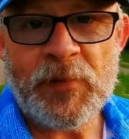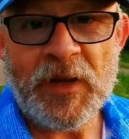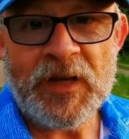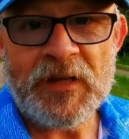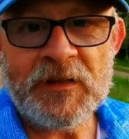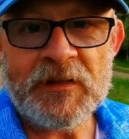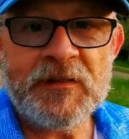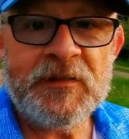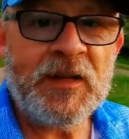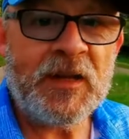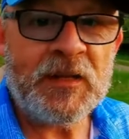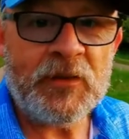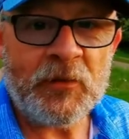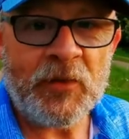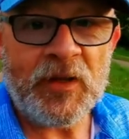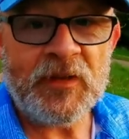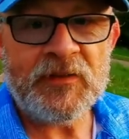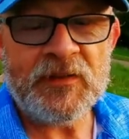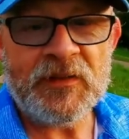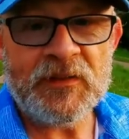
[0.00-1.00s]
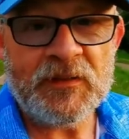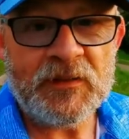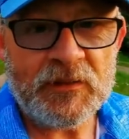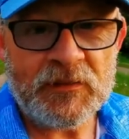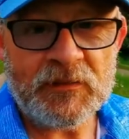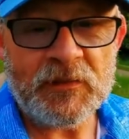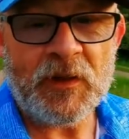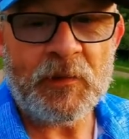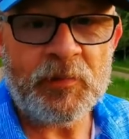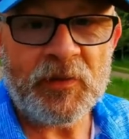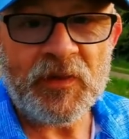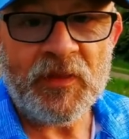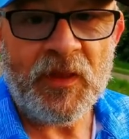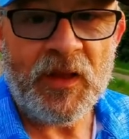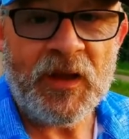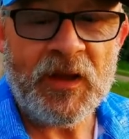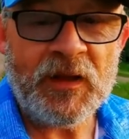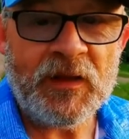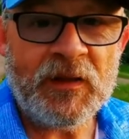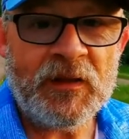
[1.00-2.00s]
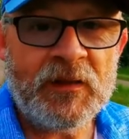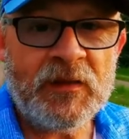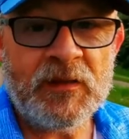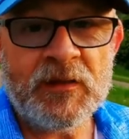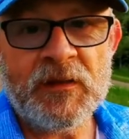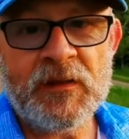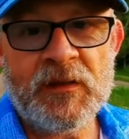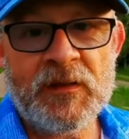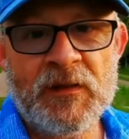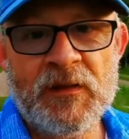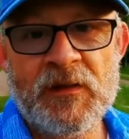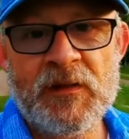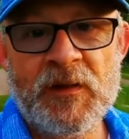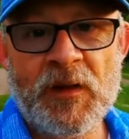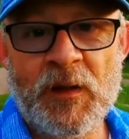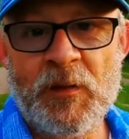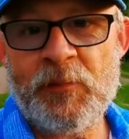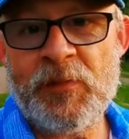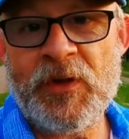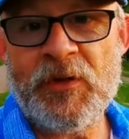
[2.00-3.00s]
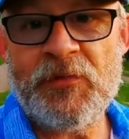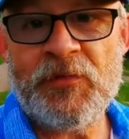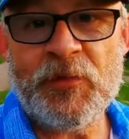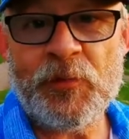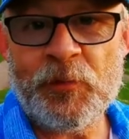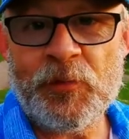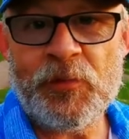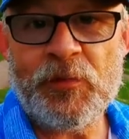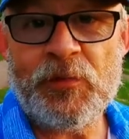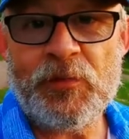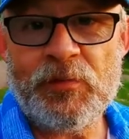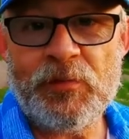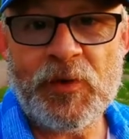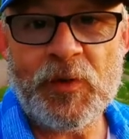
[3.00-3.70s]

painting and decorating, crap at that. Can't play football,